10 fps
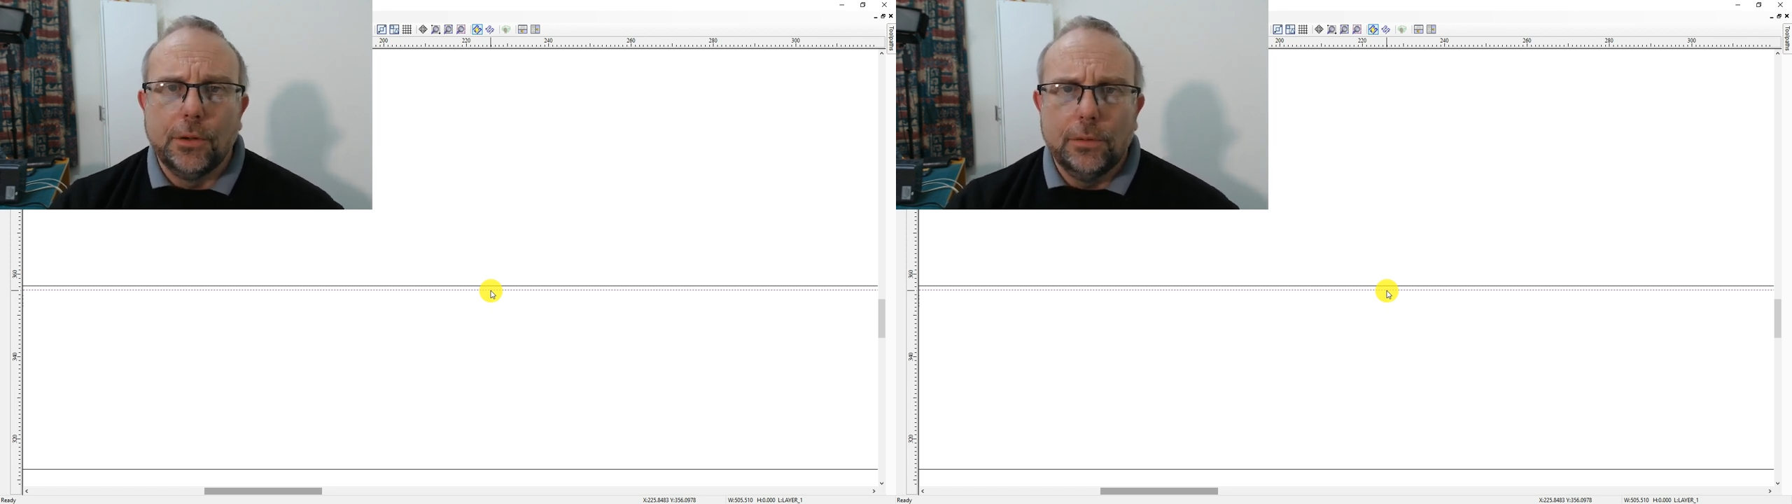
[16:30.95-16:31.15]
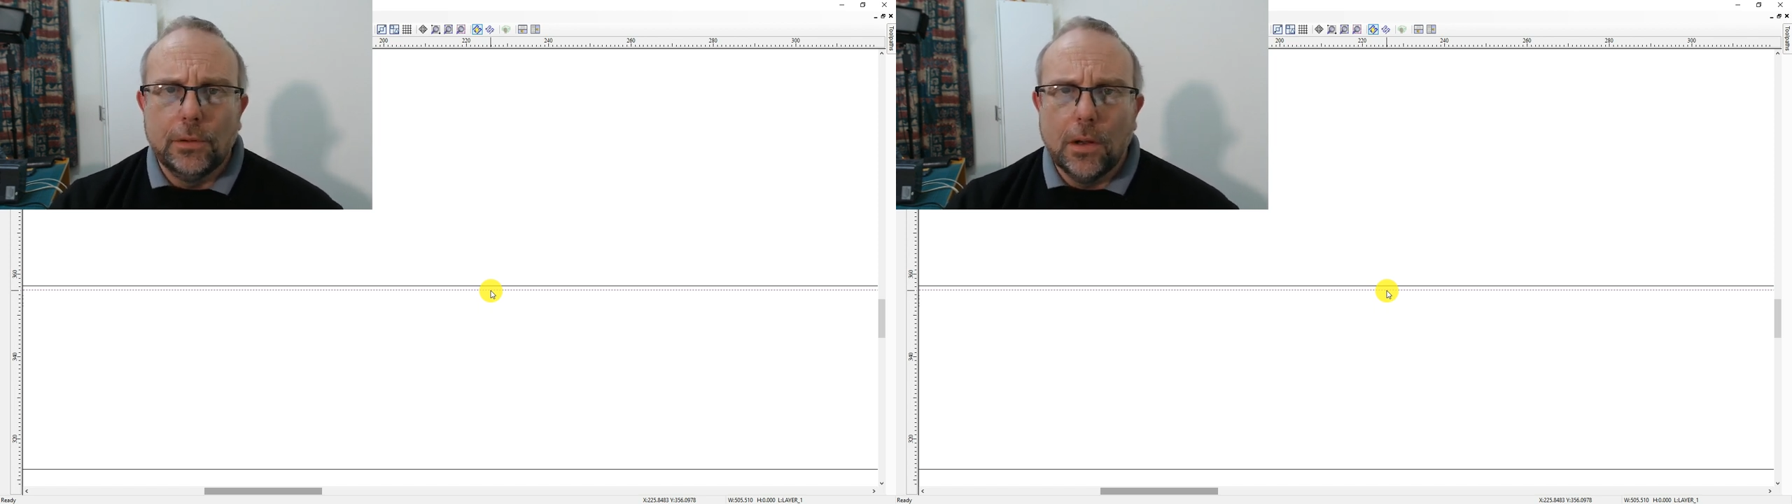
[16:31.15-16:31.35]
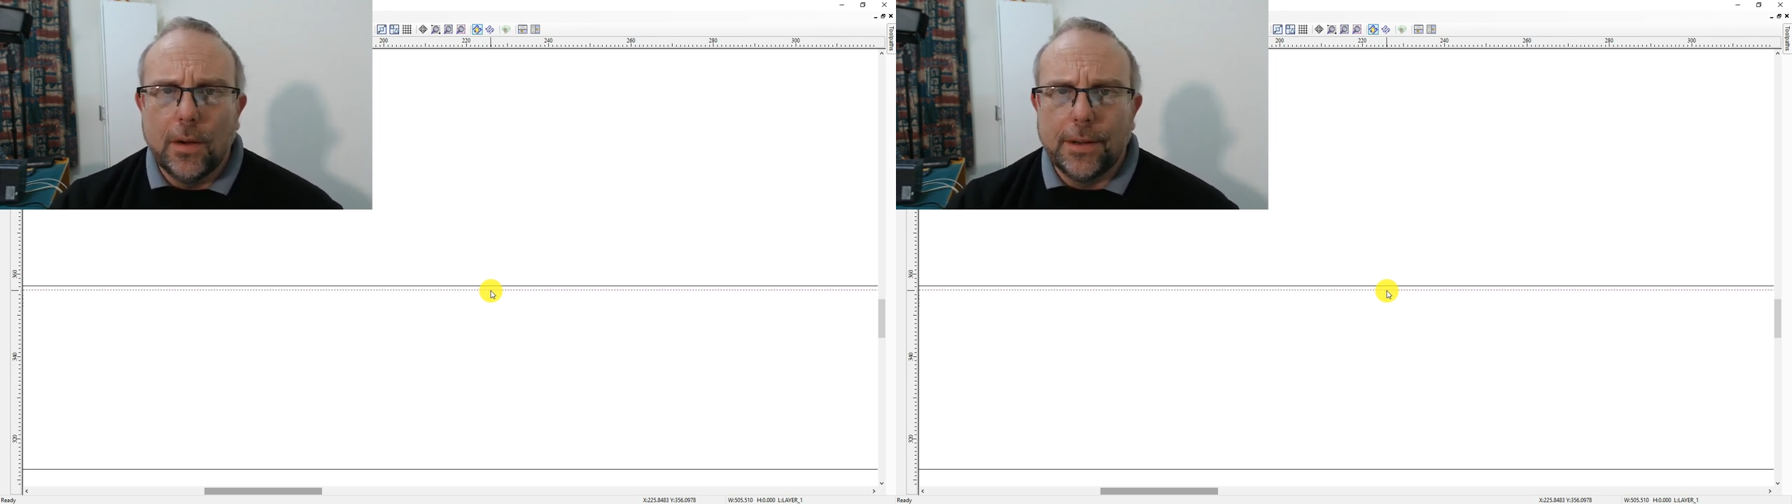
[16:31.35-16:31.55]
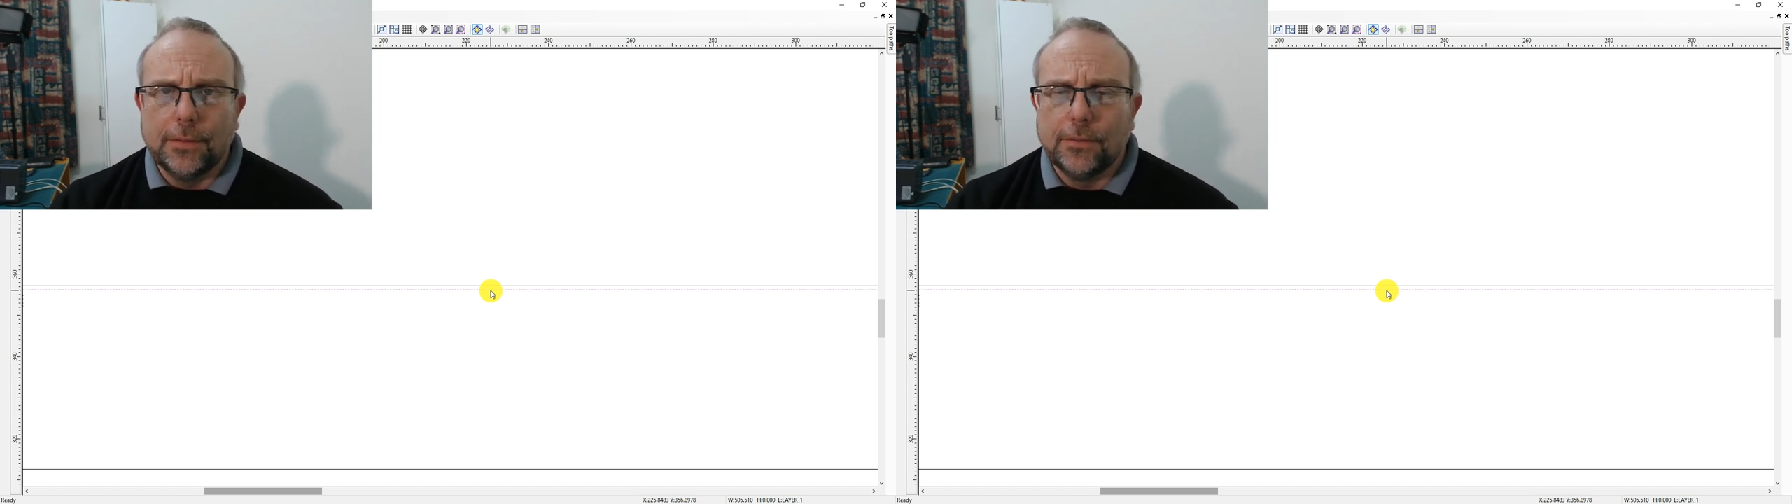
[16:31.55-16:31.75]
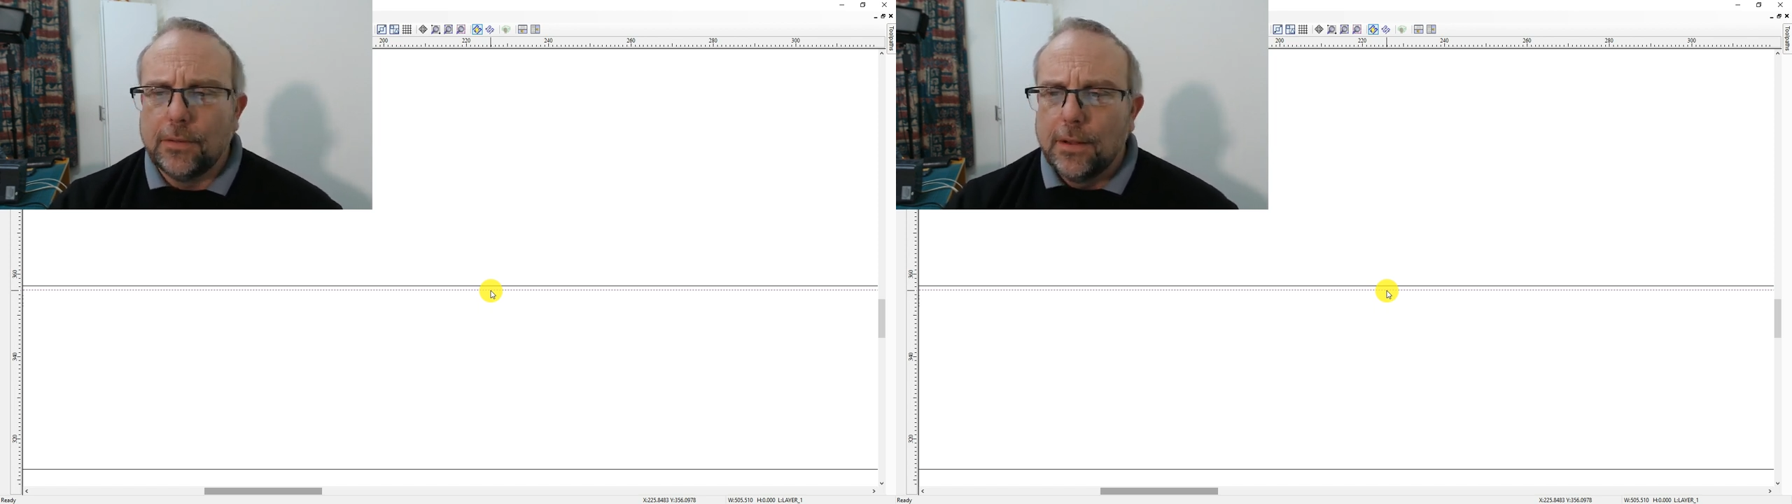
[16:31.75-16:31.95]
two
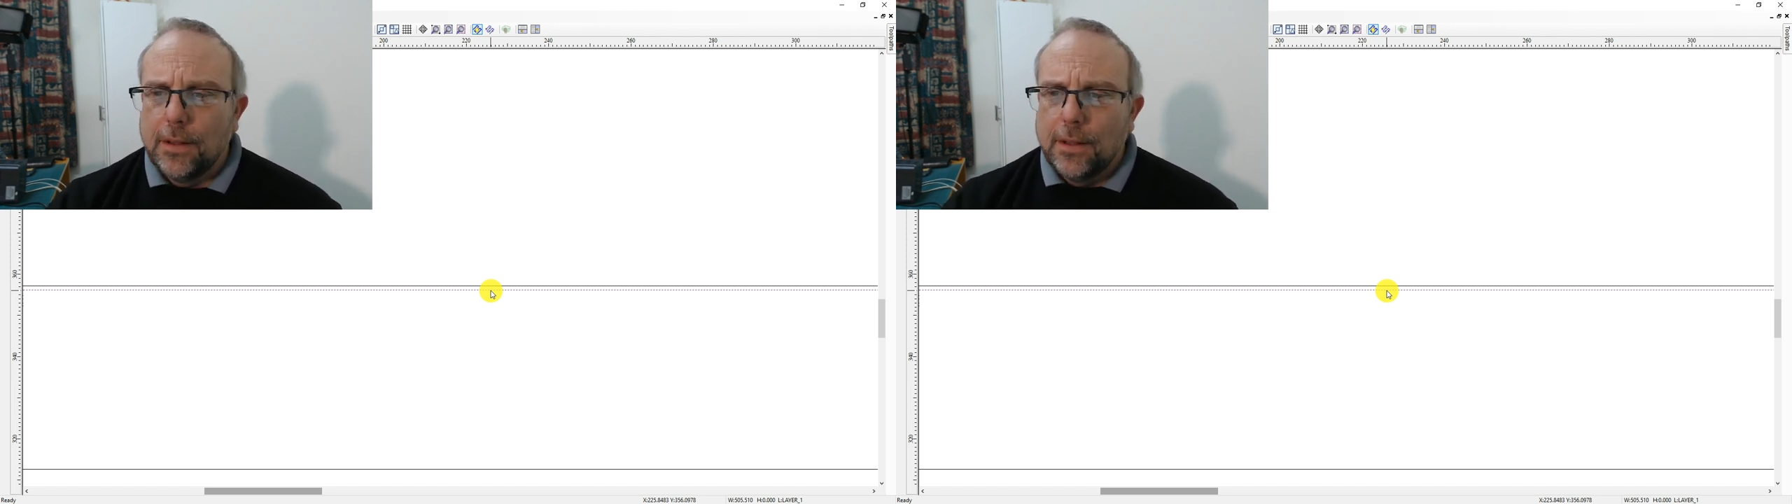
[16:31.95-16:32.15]
lines.